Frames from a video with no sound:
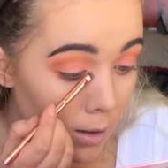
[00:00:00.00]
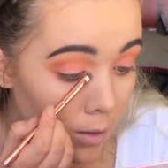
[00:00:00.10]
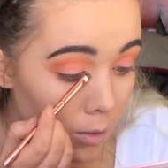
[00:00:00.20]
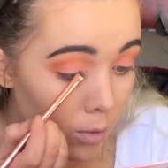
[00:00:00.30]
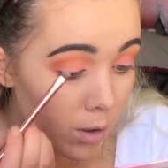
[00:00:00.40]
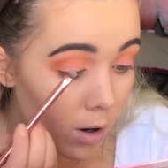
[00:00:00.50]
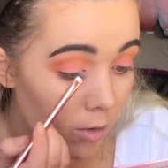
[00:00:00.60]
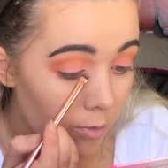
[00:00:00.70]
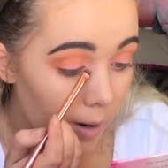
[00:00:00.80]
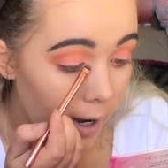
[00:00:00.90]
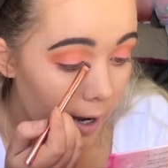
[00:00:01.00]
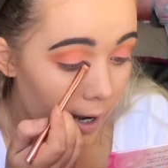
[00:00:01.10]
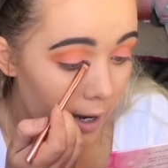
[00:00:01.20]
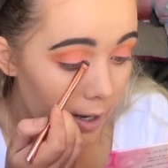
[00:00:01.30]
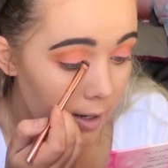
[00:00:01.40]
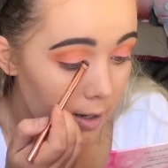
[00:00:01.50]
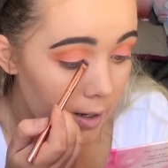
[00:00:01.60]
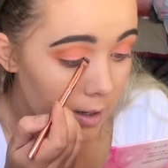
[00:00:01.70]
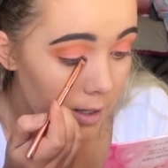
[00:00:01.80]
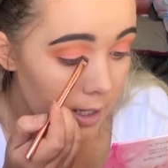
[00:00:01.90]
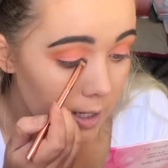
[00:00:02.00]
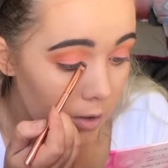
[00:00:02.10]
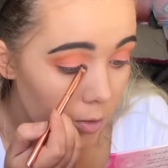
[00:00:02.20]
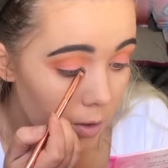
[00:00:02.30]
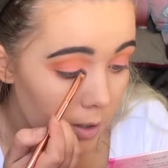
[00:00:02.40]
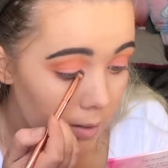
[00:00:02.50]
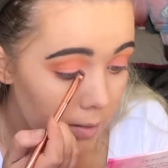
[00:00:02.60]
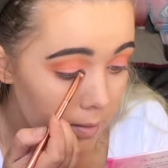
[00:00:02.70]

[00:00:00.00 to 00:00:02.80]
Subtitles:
corner of my eye, the inner corner,